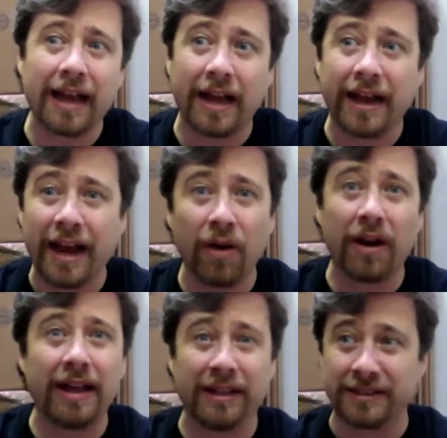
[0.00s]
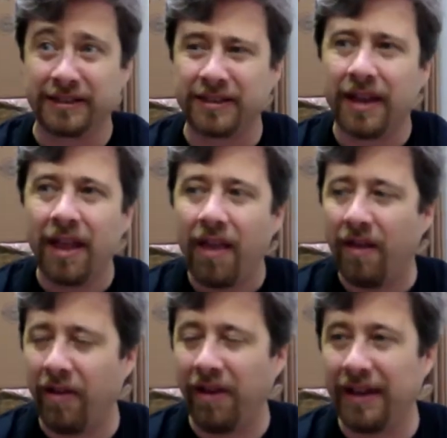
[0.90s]
Hera is
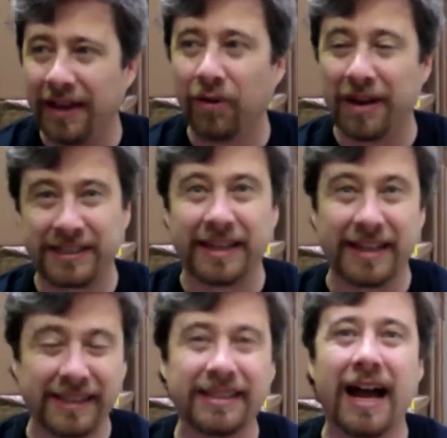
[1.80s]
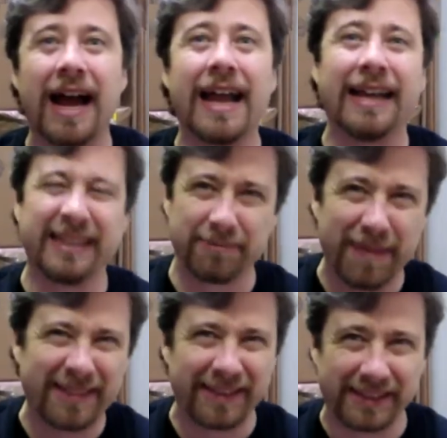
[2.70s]
interested in this guy and his
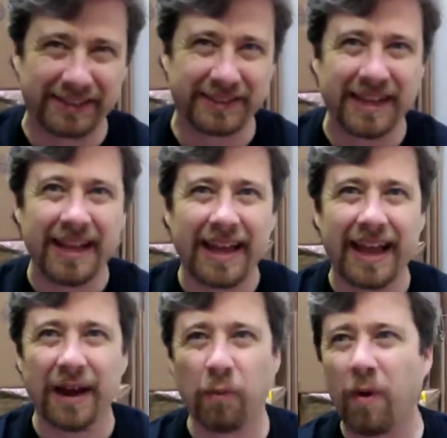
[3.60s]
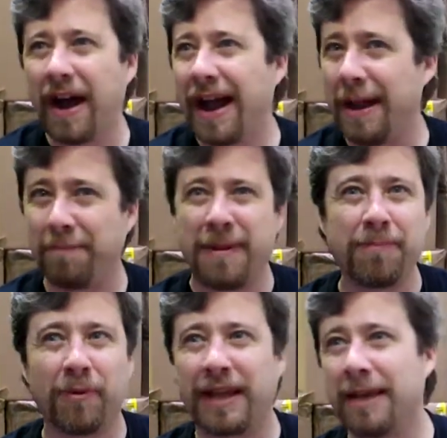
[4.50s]
methods and why
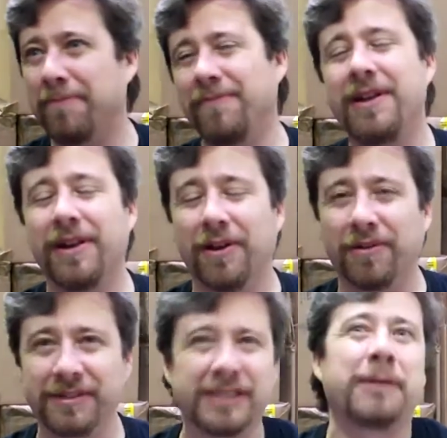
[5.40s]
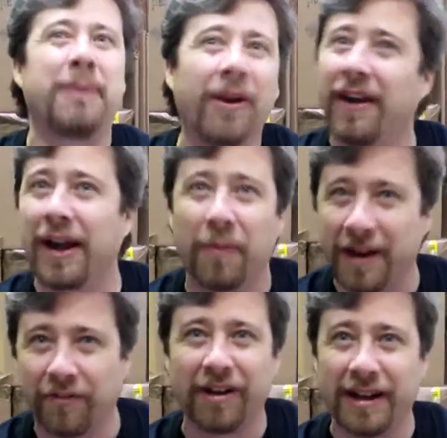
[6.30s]
people keep disappearing
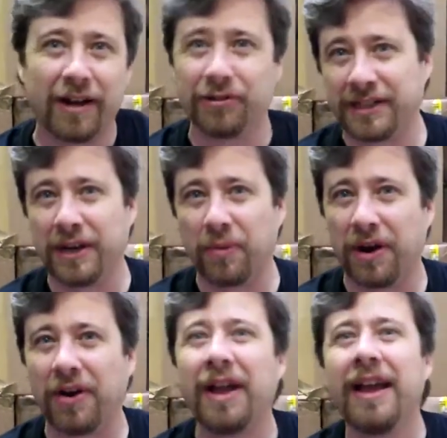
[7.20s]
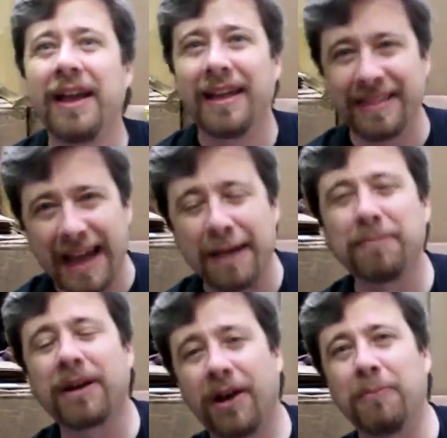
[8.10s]
whenever he goes anywhere. And that
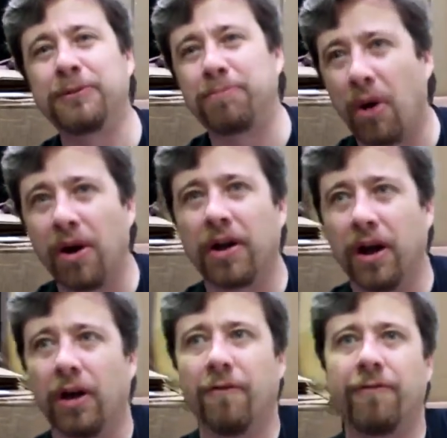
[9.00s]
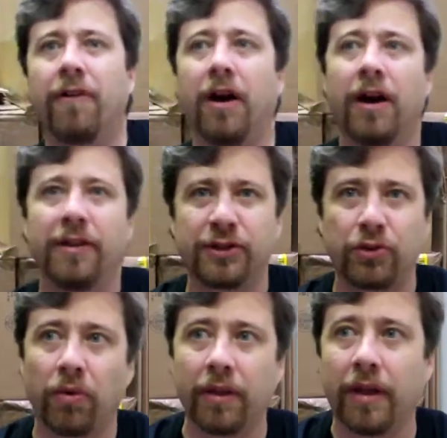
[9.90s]
becomes part of the
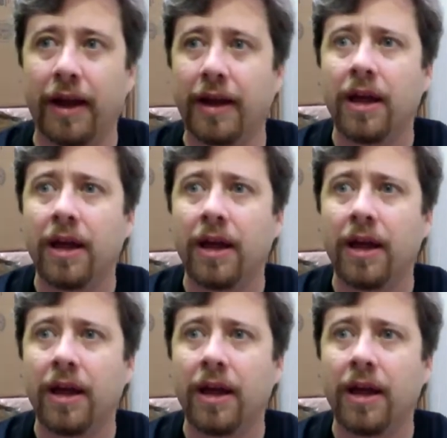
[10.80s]
storyline.